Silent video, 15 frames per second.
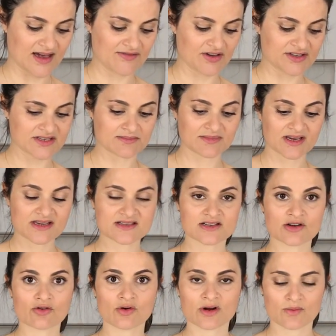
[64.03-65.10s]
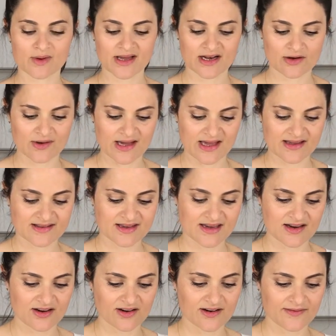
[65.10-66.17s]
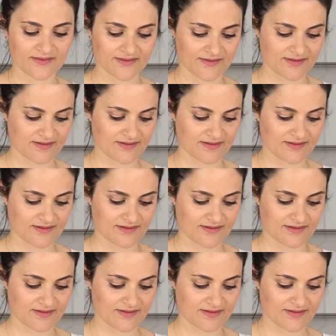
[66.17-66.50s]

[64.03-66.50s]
I've got some nice local Wicklow eggs here.